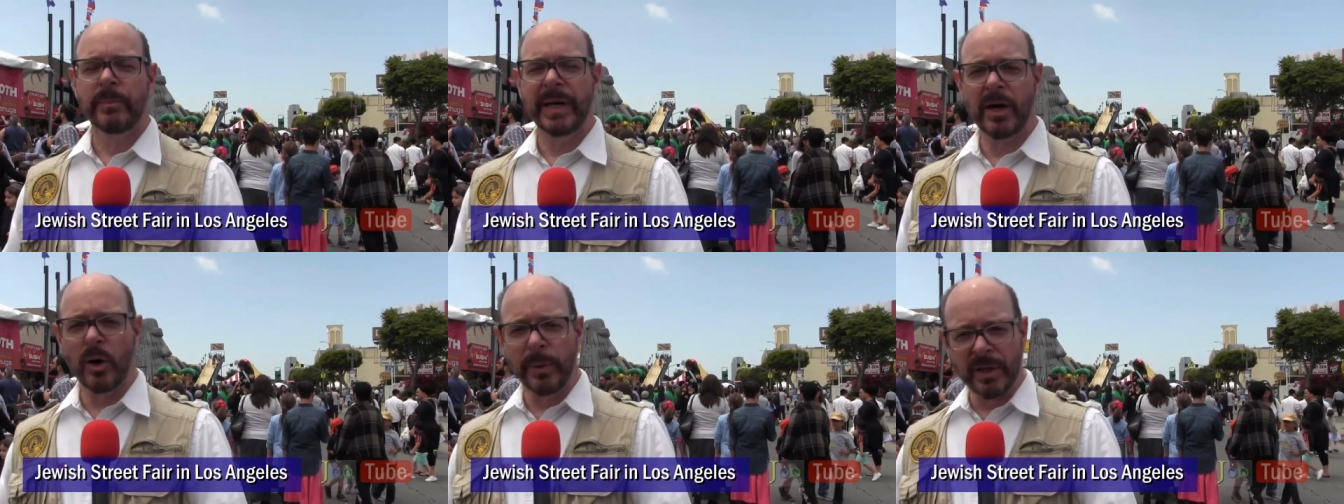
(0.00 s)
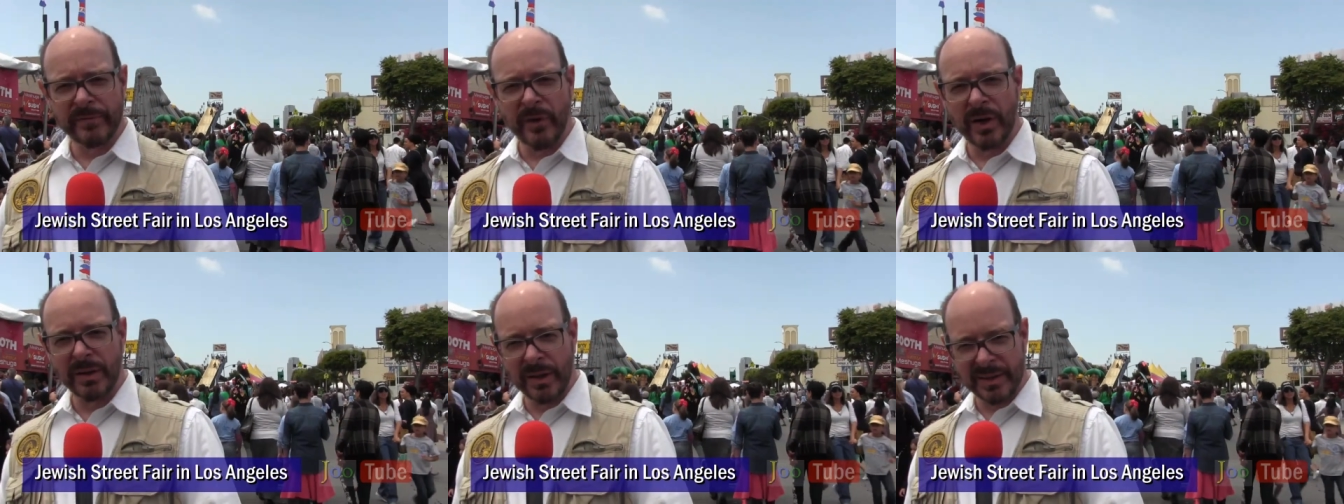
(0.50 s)
Pico
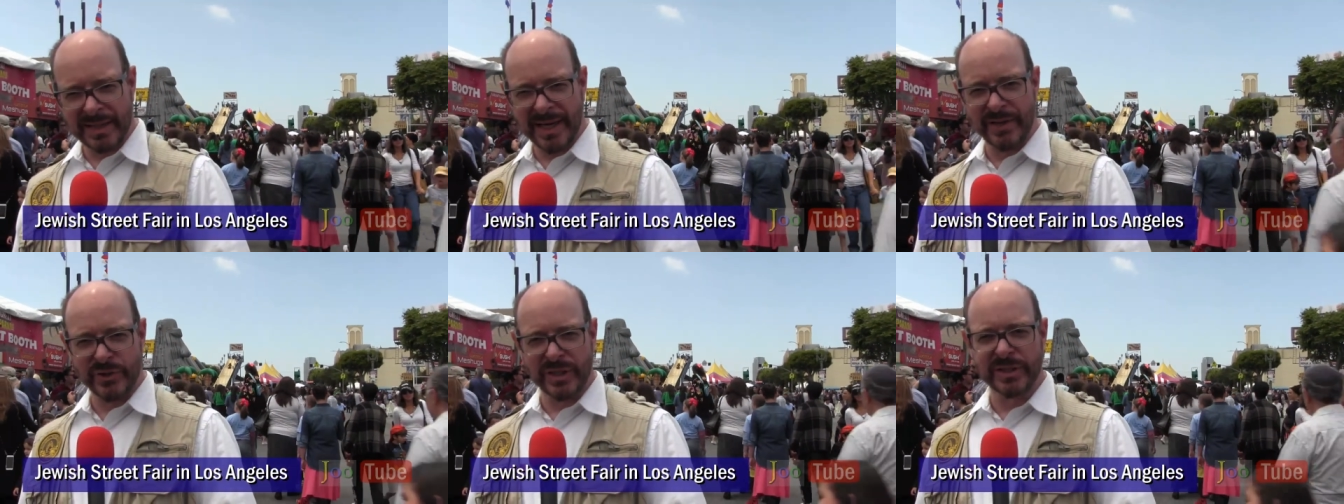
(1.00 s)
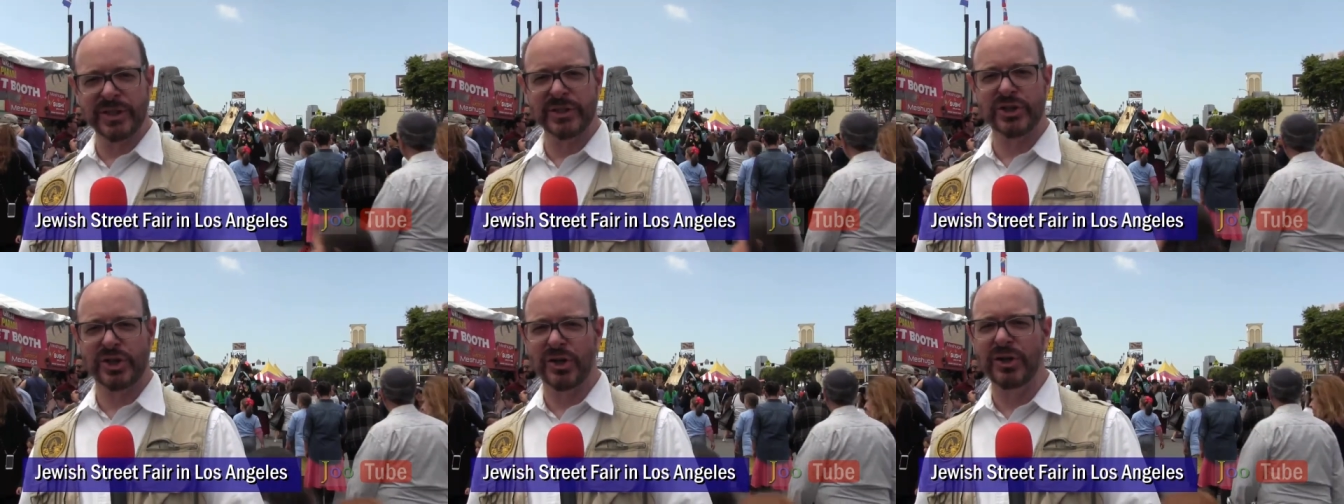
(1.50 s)
Boulevard in Los Angeles
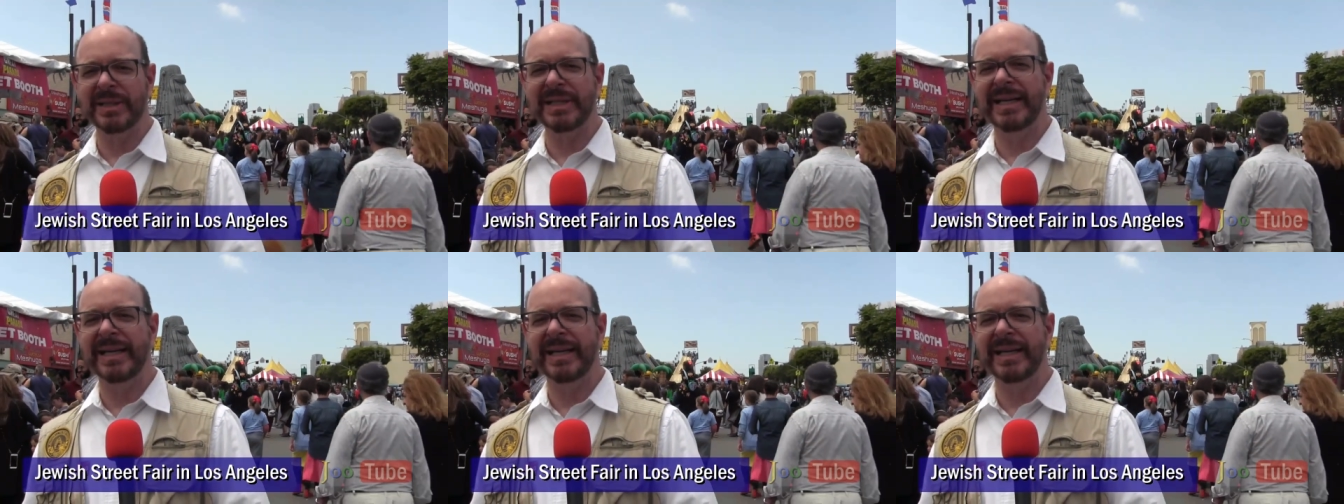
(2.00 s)
has turned